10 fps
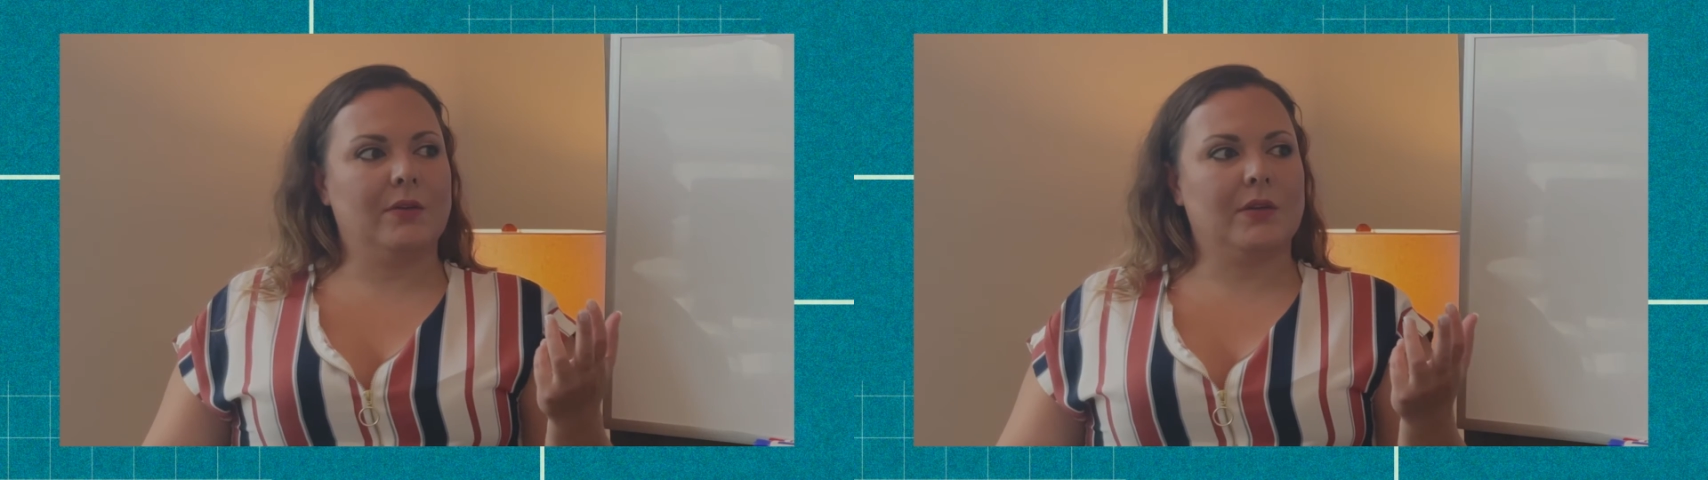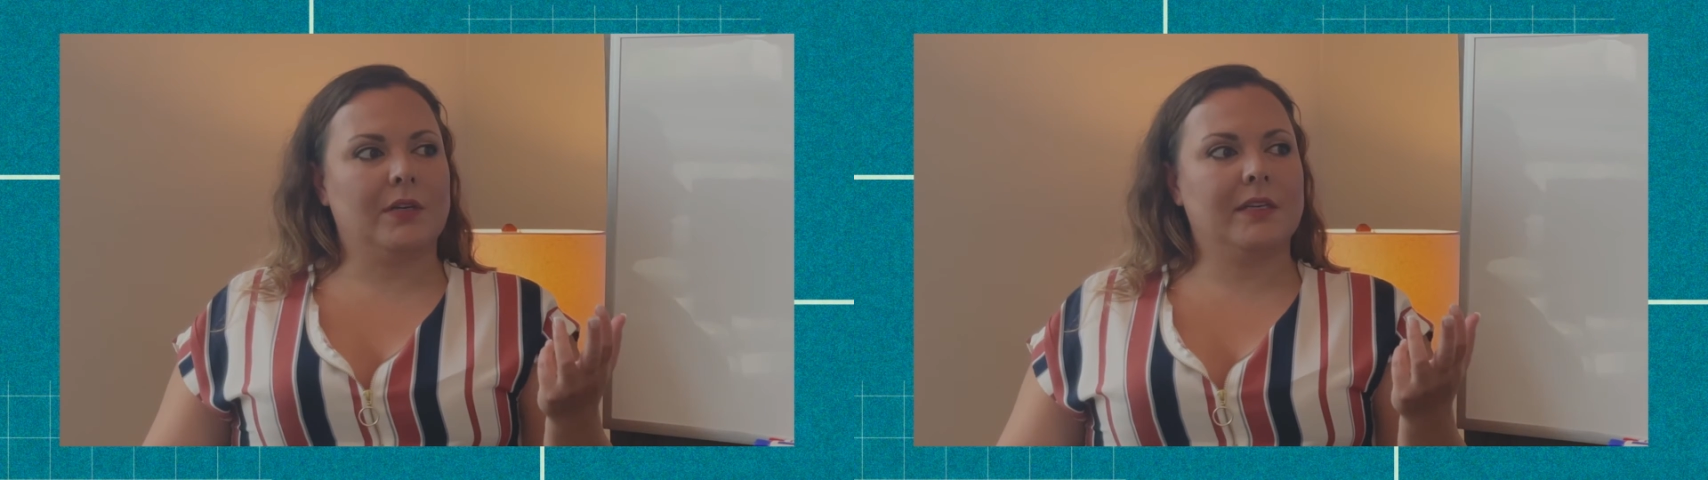
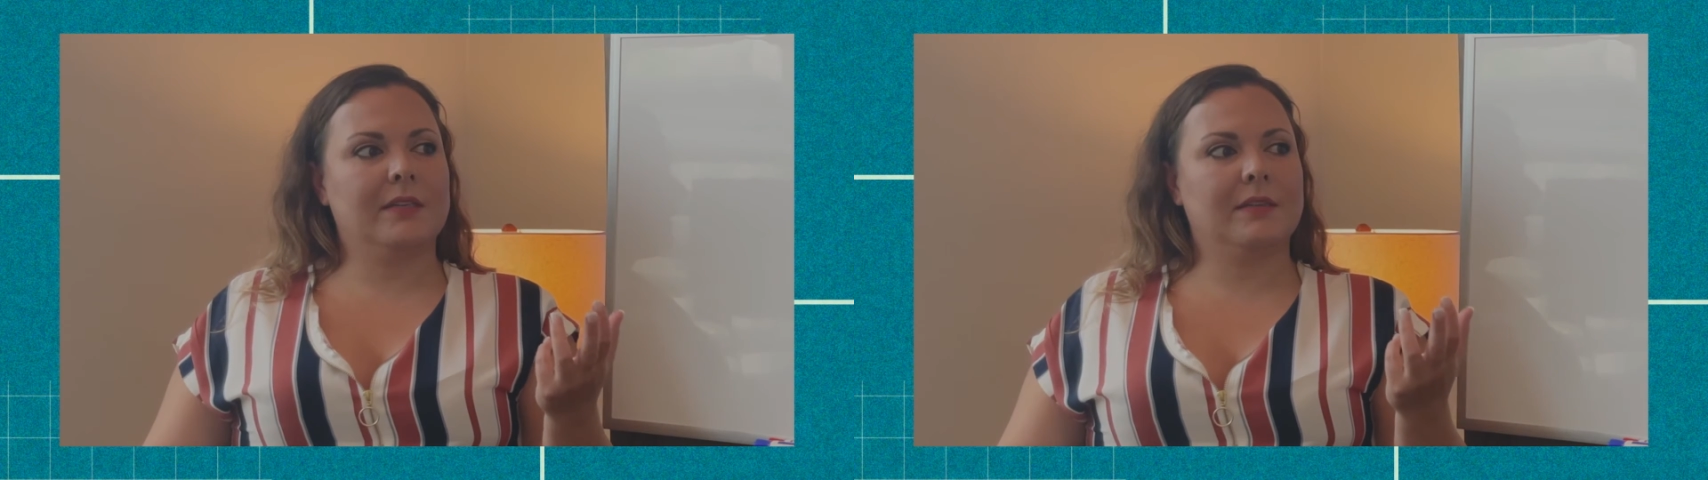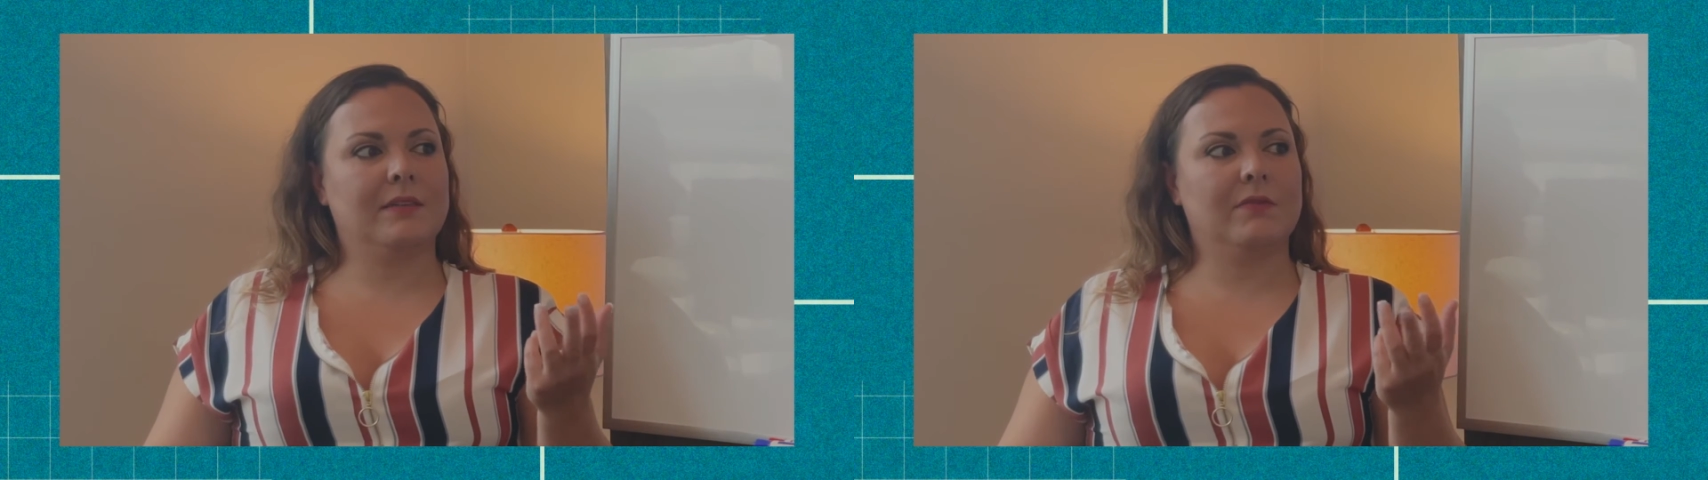you're
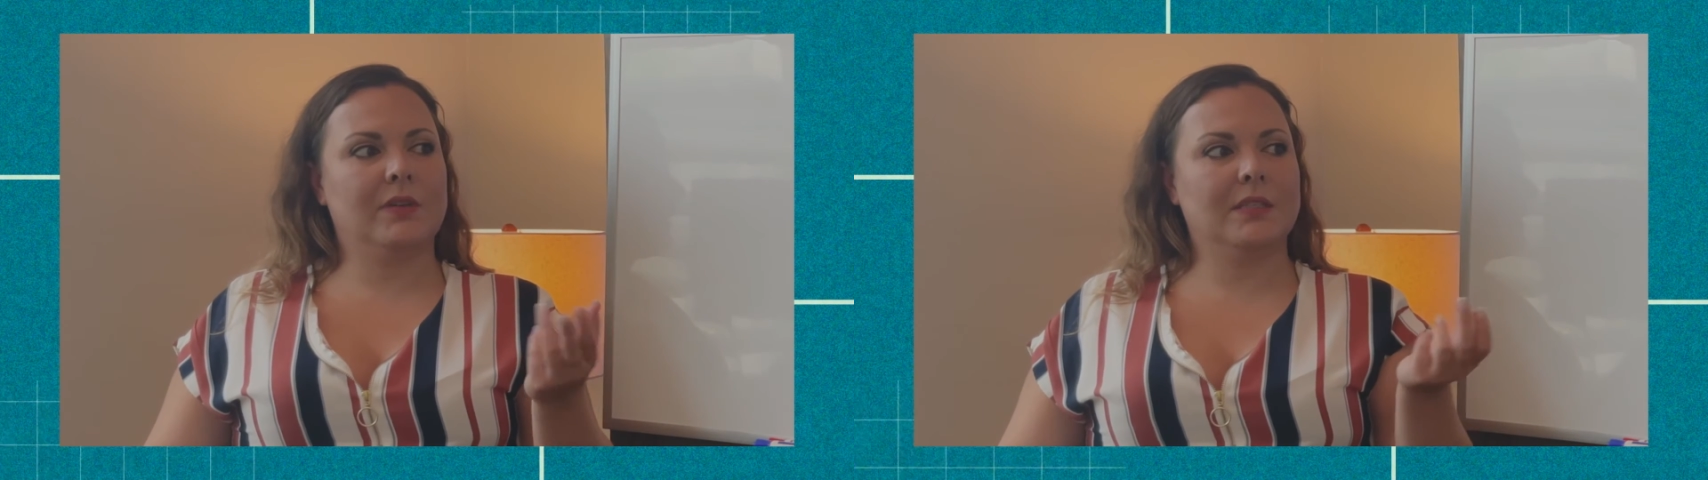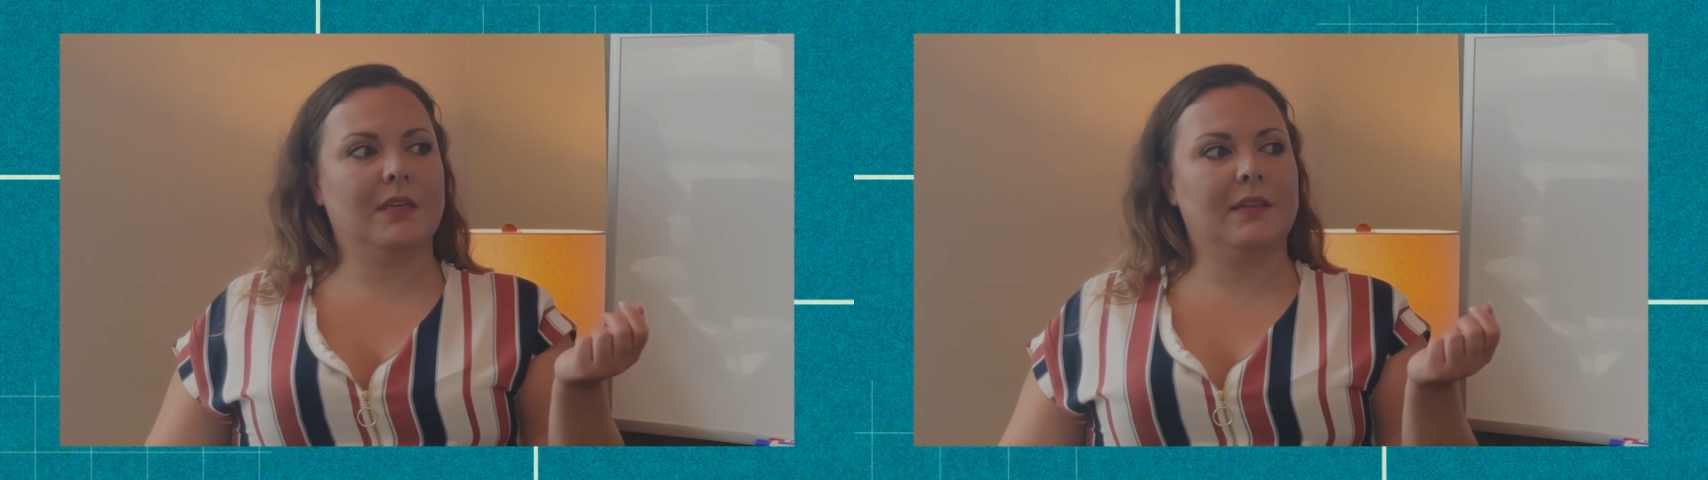
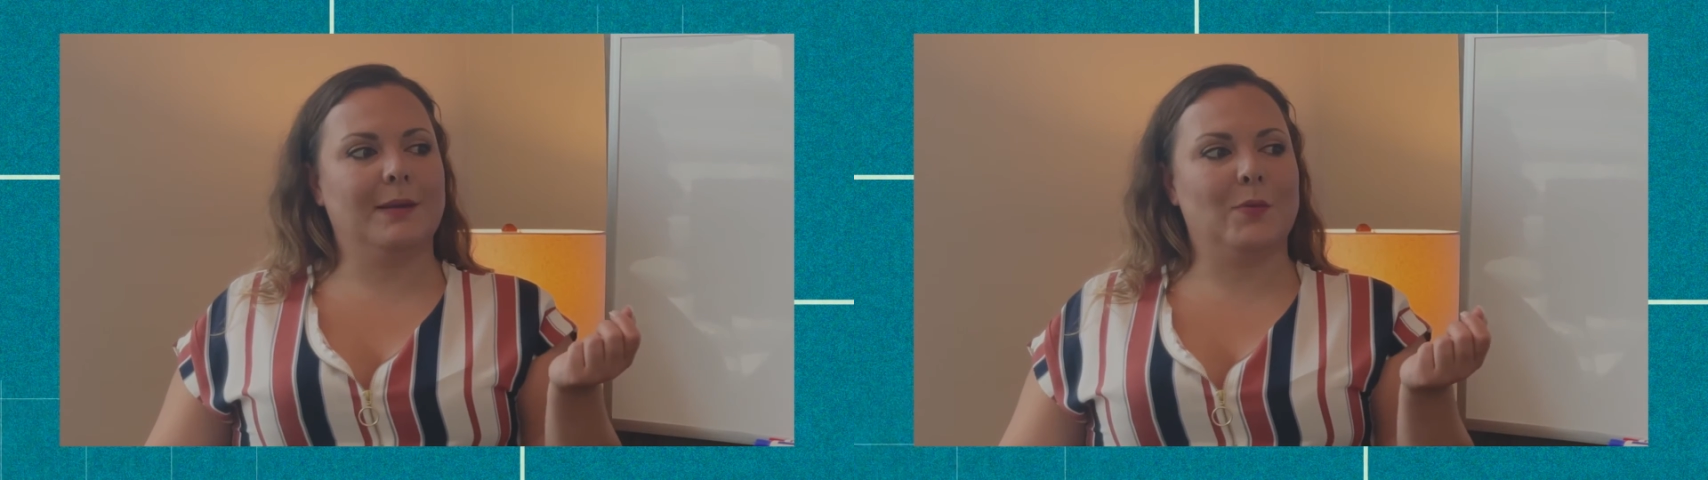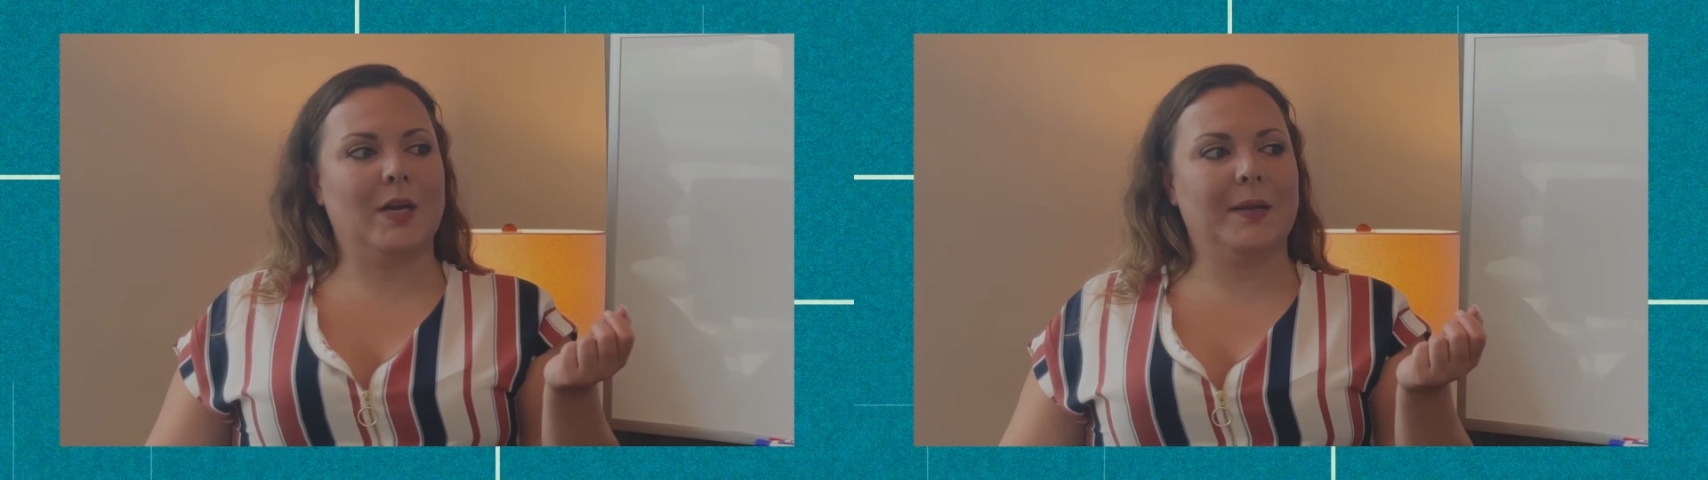visiting
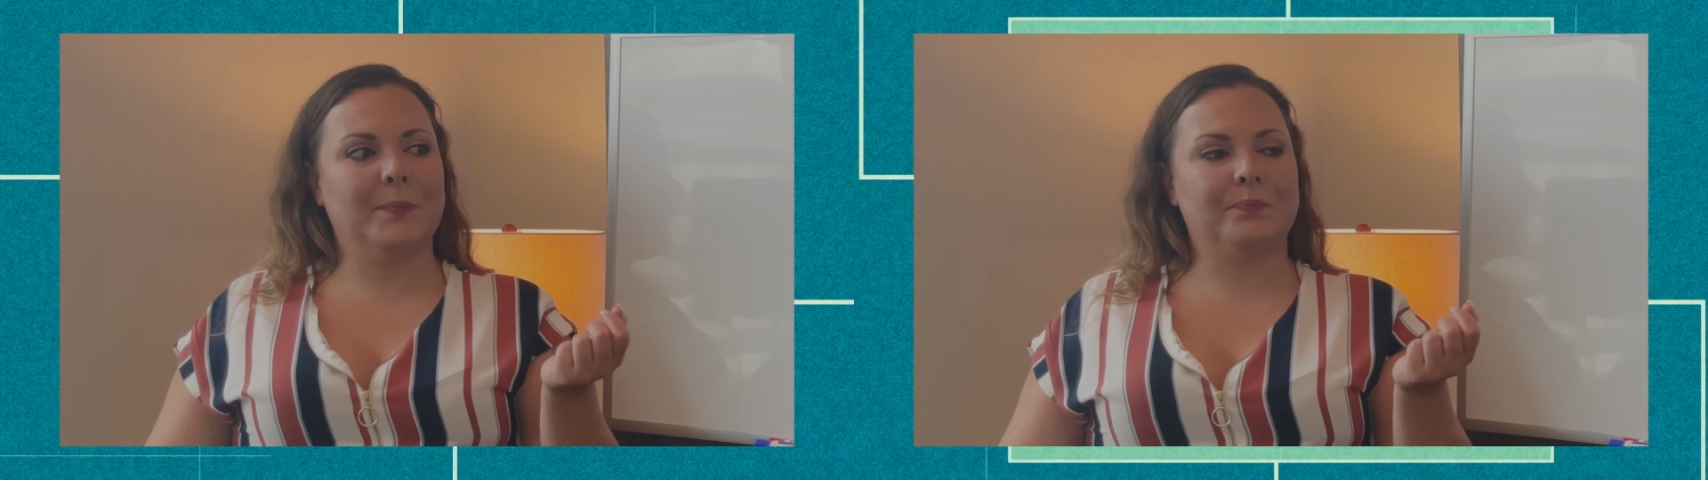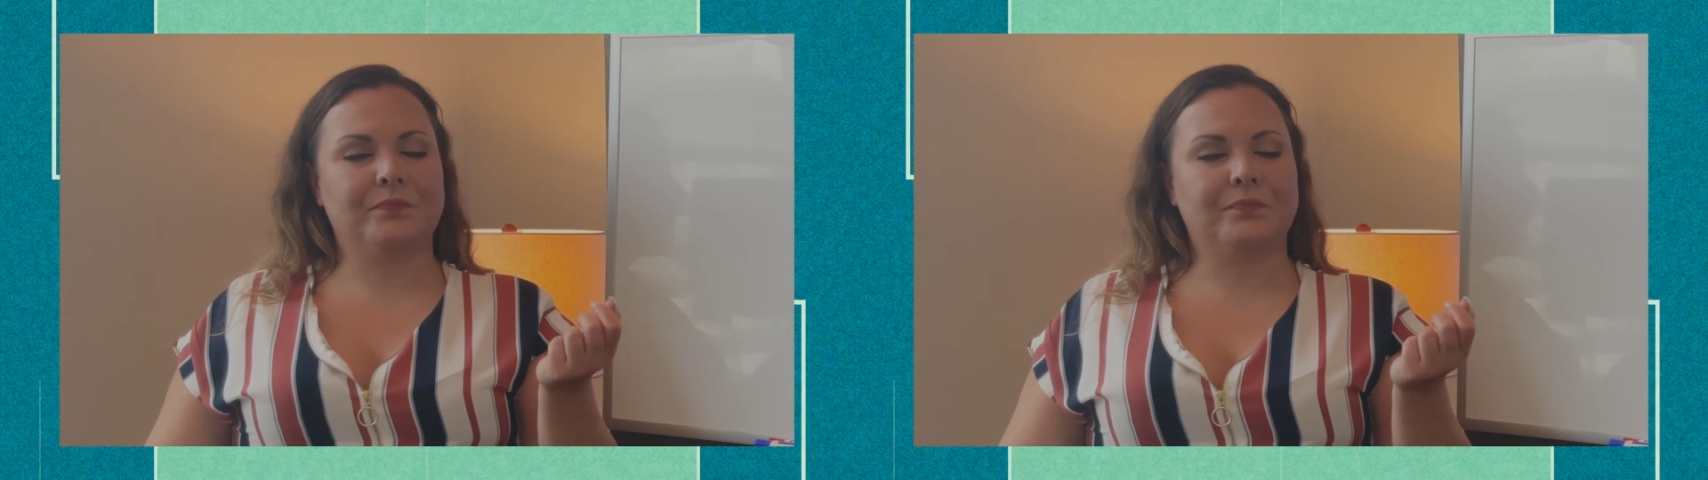them, right?